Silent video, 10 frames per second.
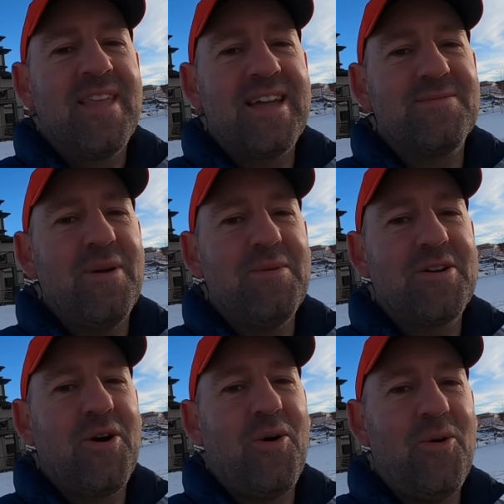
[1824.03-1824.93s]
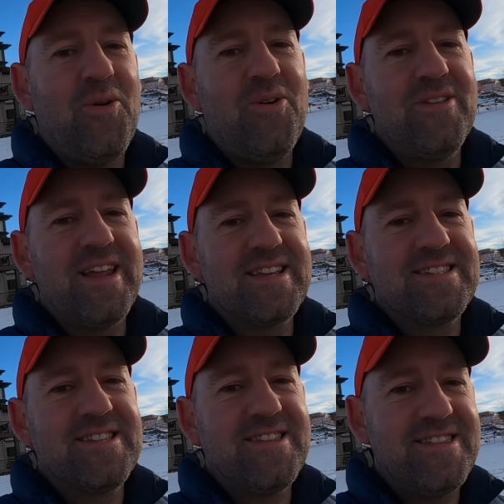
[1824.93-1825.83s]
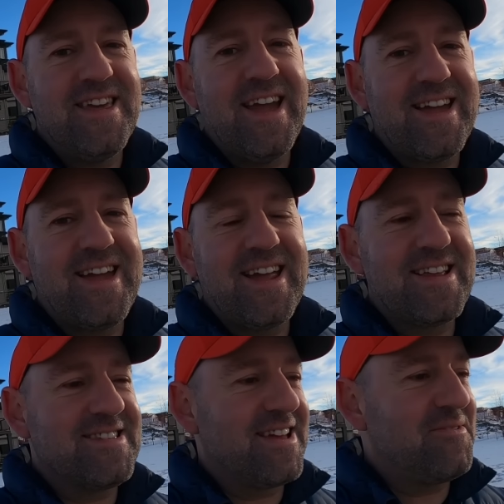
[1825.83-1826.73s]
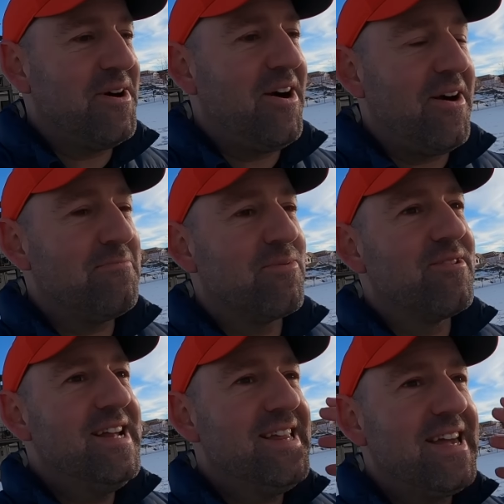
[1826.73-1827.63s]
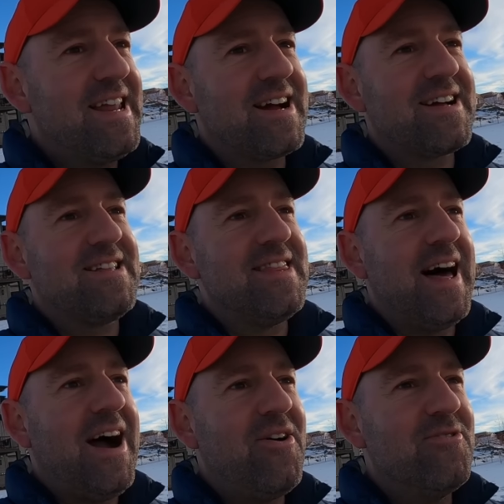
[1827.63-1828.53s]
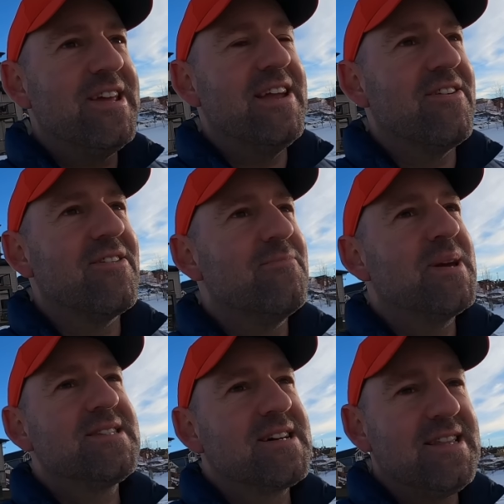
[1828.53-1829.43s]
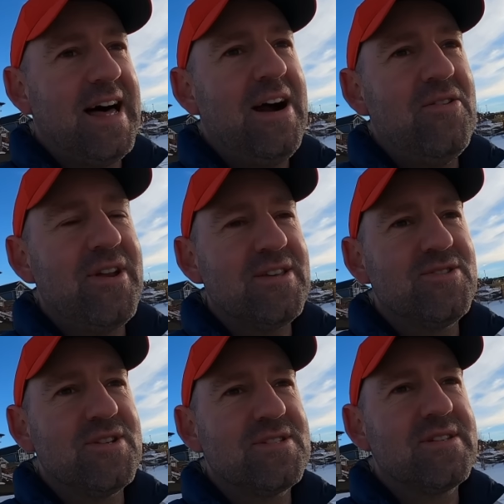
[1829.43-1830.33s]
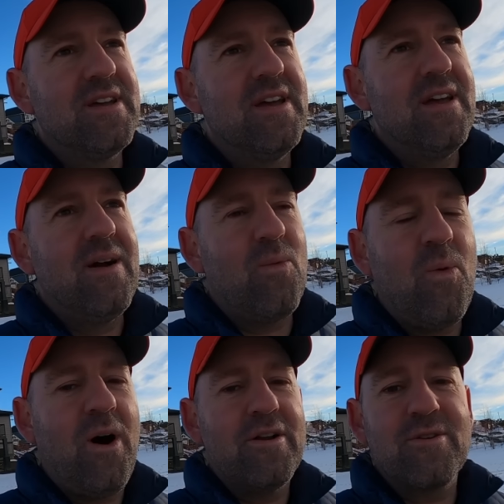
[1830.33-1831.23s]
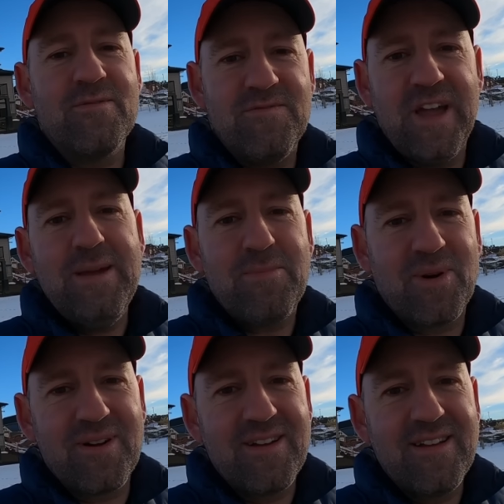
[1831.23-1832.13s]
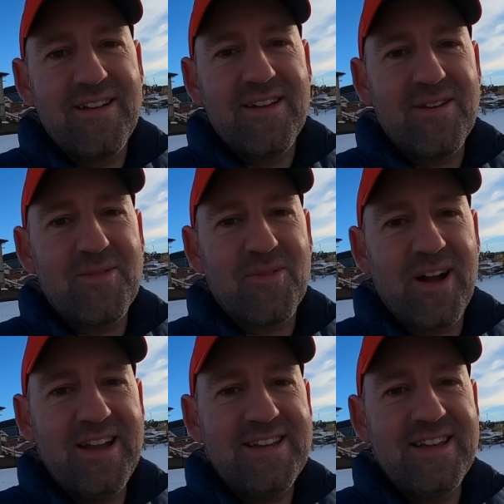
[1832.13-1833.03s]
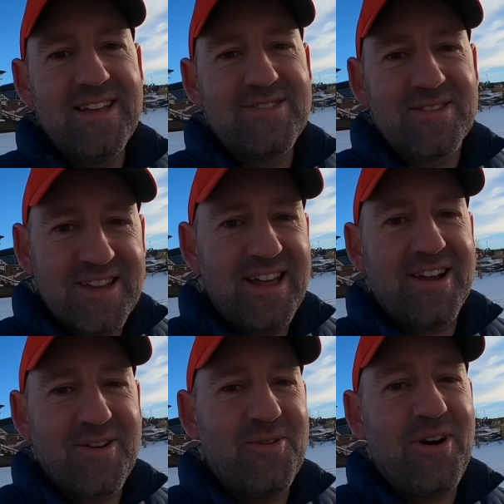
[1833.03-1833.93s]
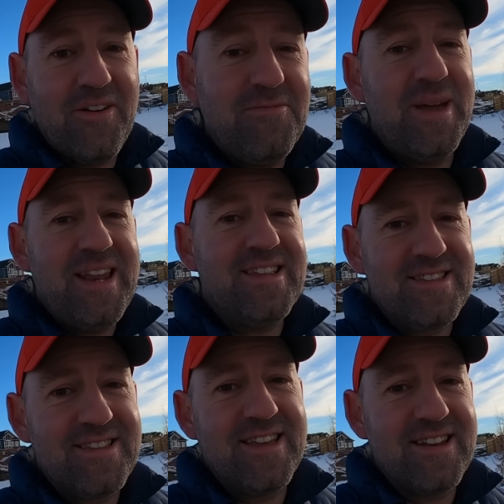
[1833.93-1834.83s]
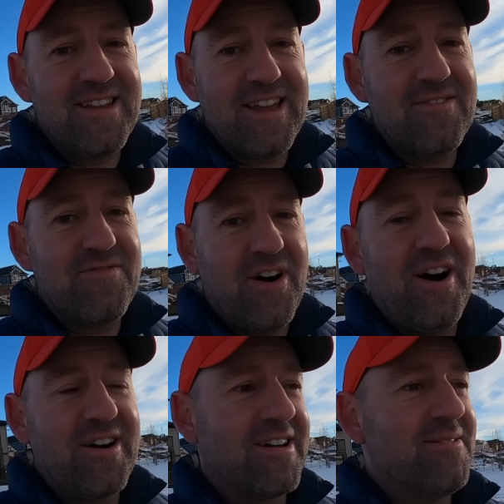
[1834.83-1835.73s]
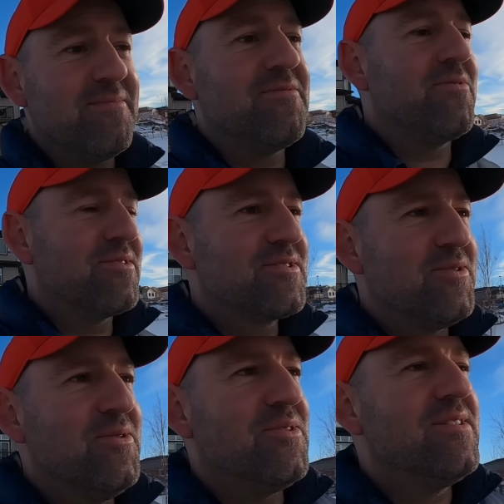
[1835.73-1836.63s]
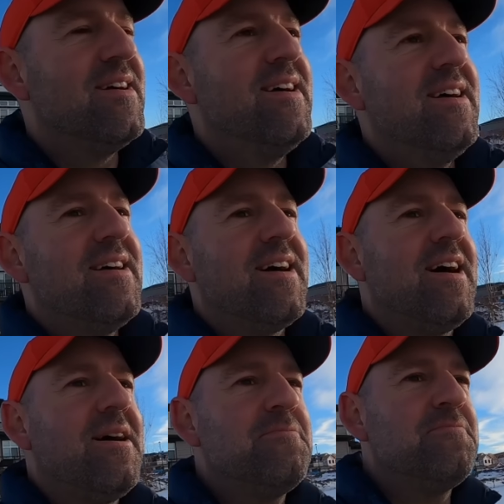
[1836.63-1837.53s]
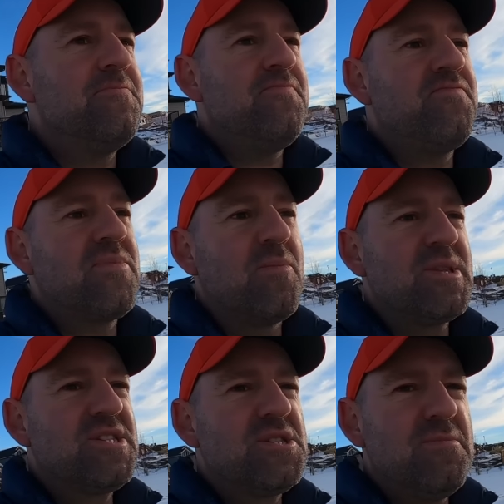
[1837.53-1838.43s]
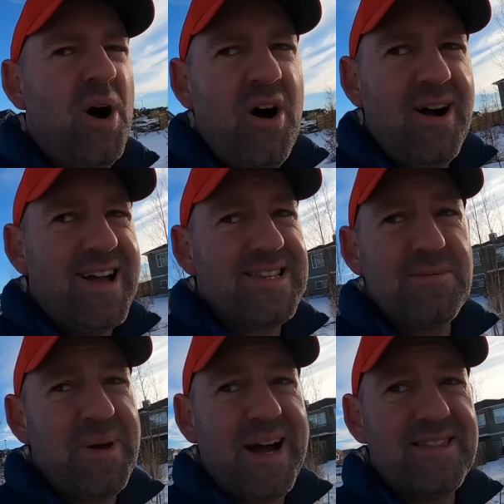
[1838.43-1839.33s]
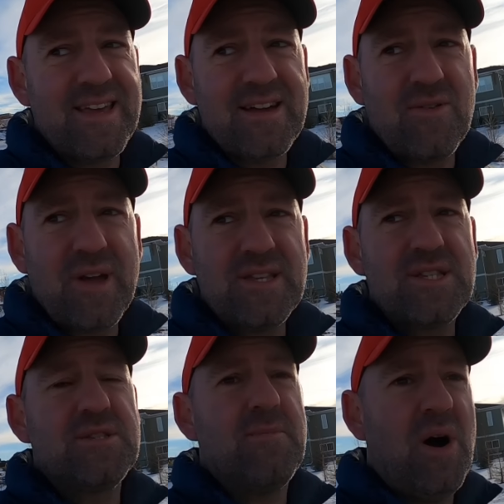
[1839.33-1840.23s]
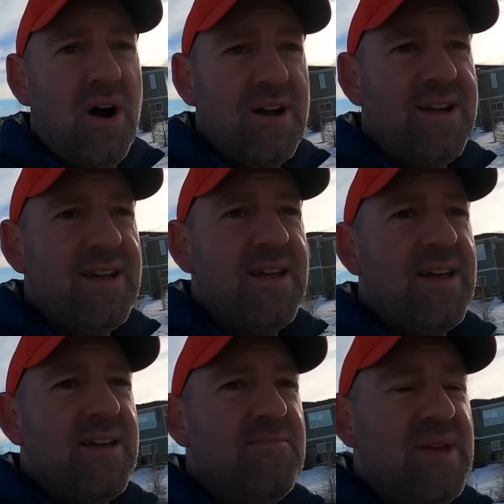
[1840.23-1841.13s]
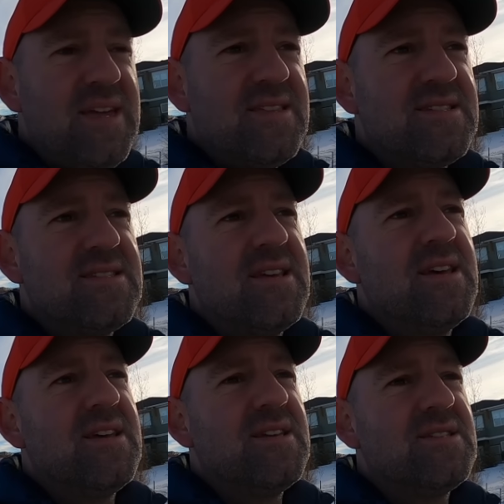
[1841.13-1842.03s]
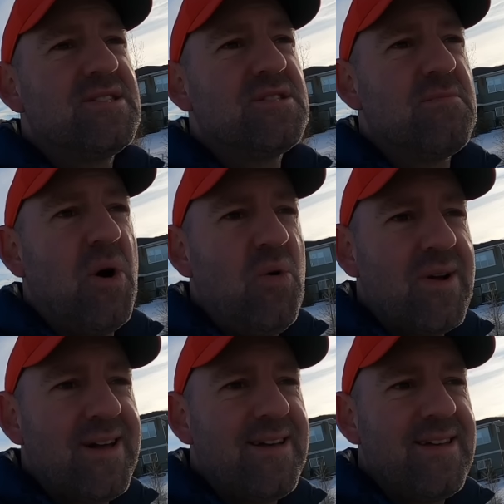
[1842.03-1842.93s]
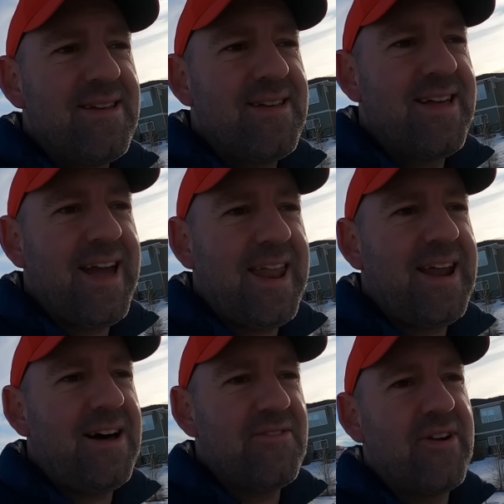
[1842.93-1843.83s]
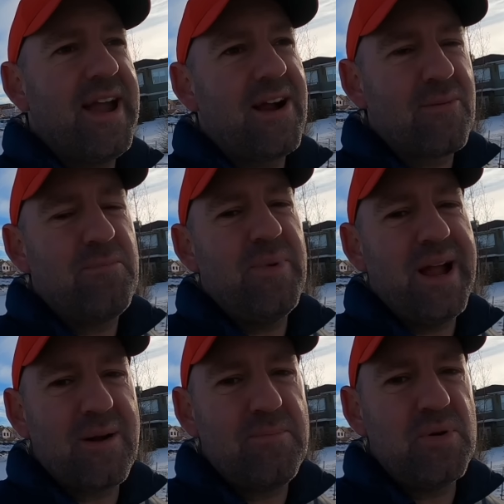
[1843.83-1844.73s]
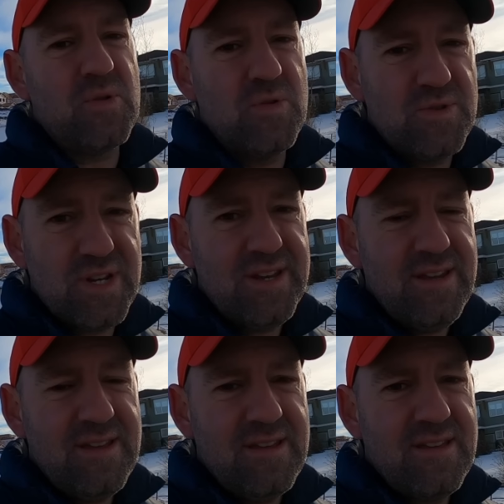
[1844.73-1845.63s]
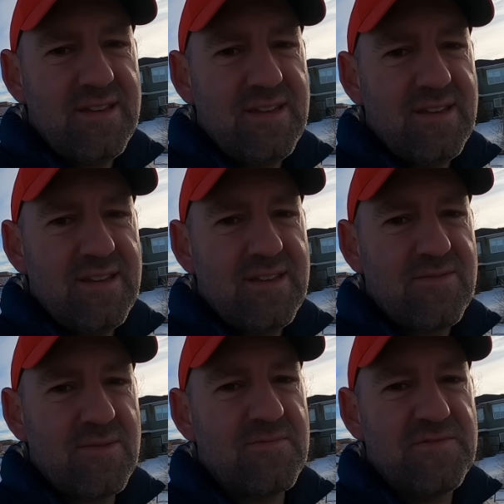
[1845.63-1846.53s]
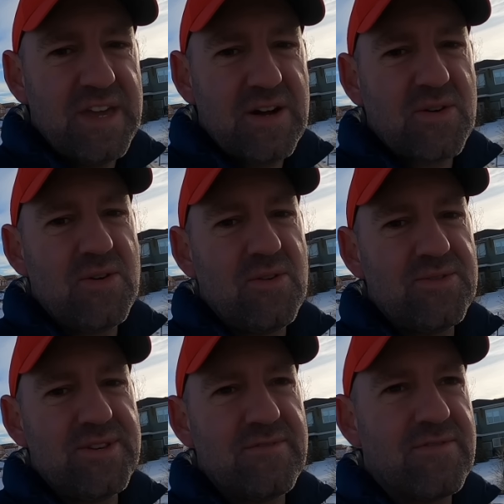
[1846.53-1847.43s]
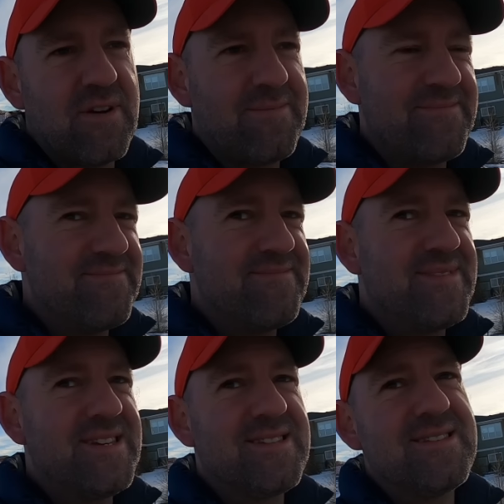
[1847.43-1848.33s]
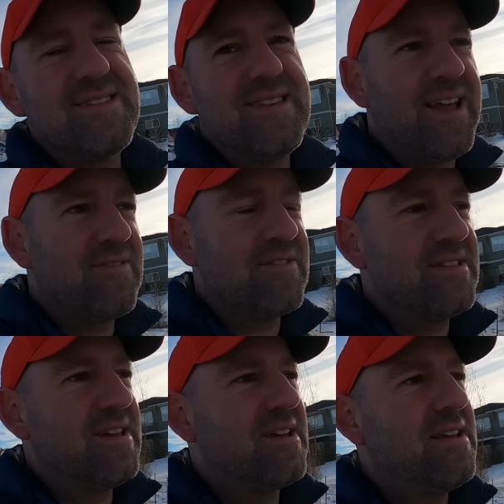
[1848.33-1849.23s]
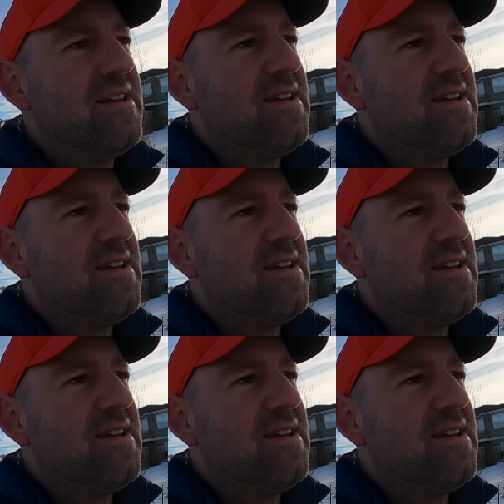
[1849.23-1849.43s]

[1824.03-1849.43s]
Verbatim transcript: it's maybe cold and it's thick and it's like wow i'm breathing in a cloud here because a cloud is just water vapor, right? So it's kind of cool. I've been in, in, in fog before, it's cool. Um, but smog is a bad thing. Okay, smog means smoke and other air, air pollution from vehicles and from just everything